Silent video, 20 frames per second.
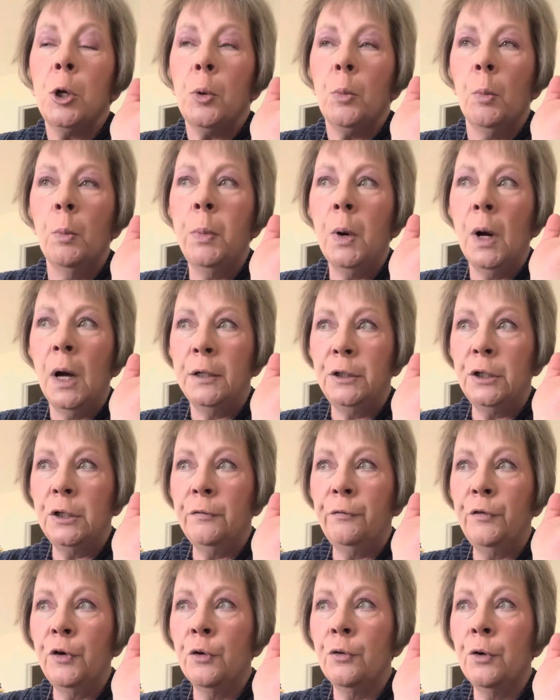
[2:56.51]
but
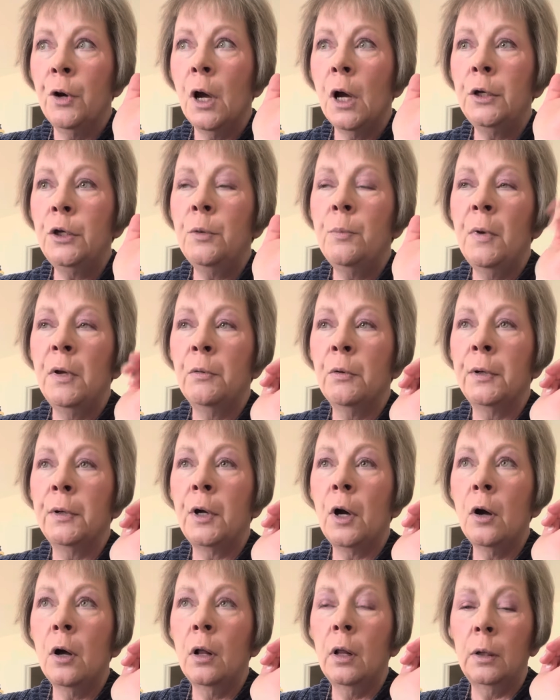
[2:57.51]
if you're not, you may
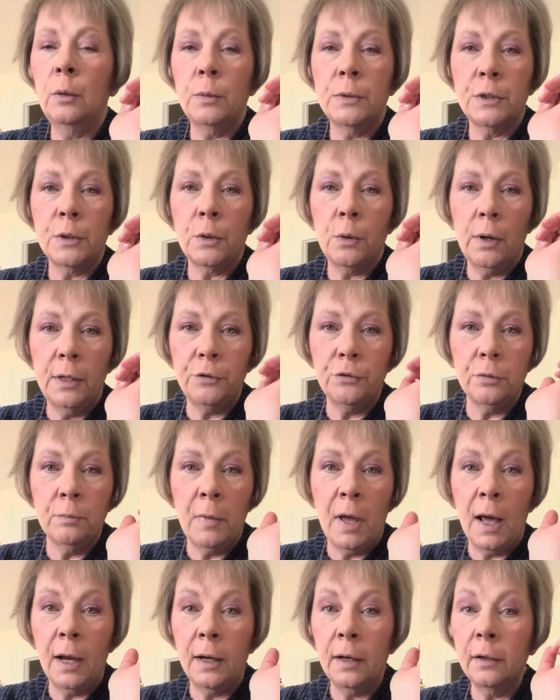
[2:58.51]
recall it was quite
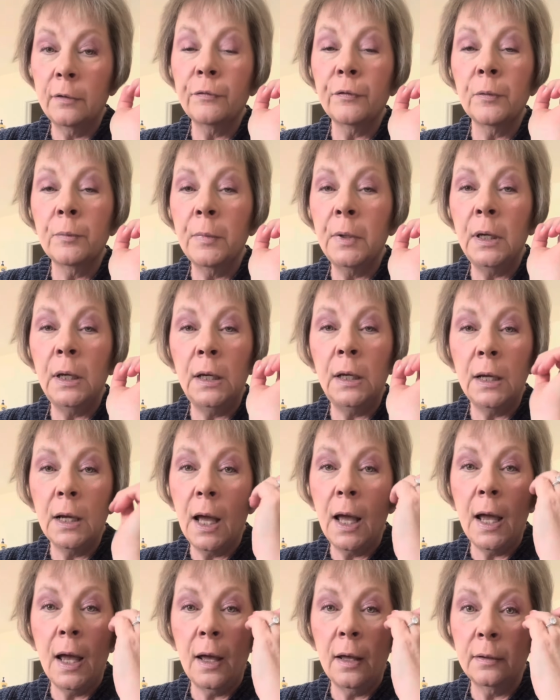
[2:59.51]
traumatic for me,
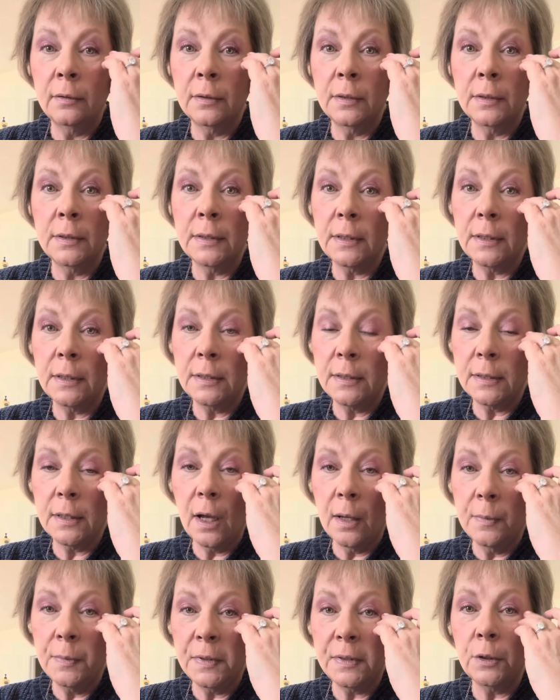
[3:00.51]
and
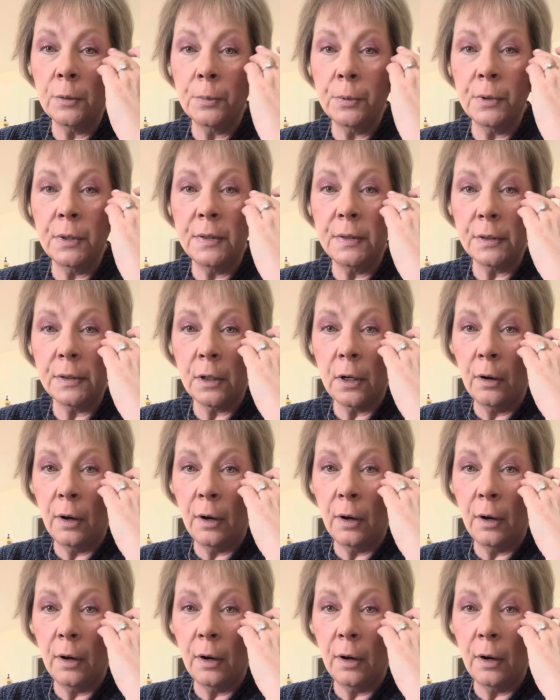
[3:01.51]
I'm still pretty scarred